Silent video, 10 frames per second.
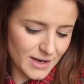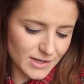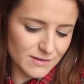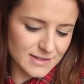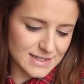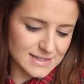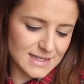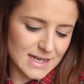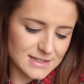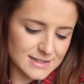I got this
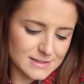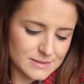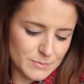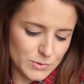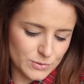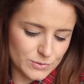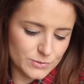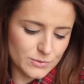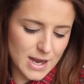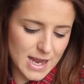in a
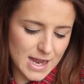small,